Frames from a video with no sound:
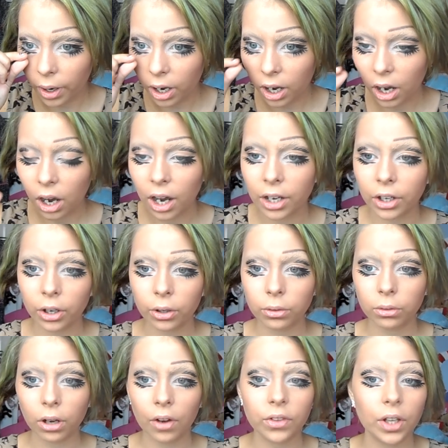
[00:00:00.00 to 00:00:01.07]
but
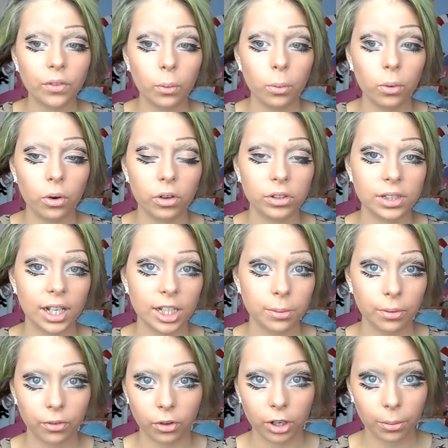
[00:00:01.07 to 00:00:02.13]
I've never worn
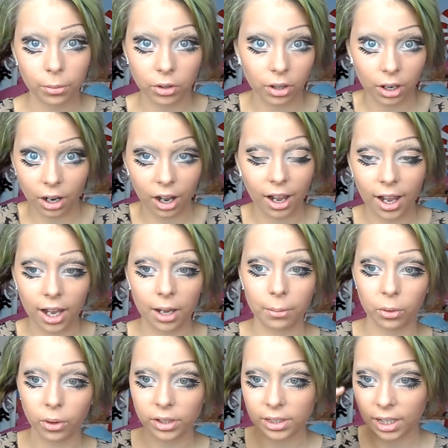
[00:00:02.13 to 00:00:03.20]
contacts before, and I'm not going to lie, I
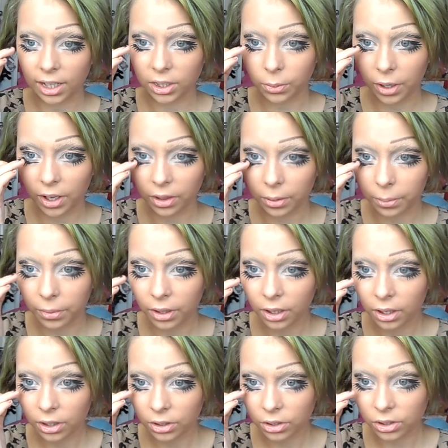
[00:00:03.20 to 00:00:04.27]
am quite scared to wear them.
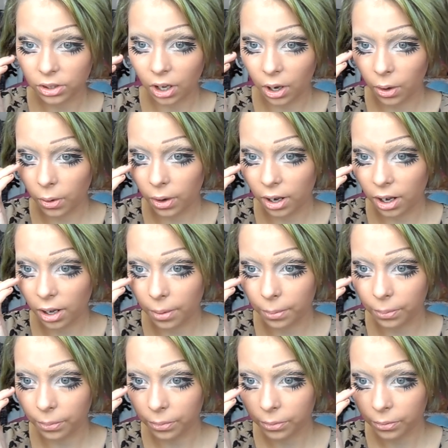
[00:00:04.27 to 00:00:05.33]

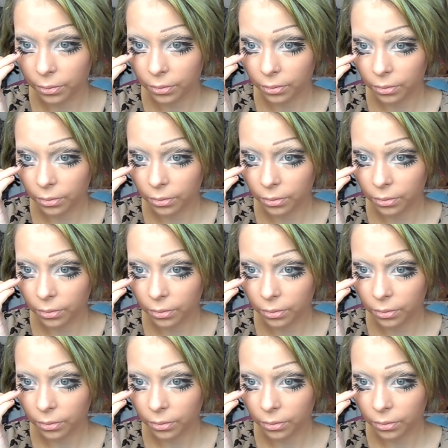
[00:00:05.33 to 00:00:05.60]
So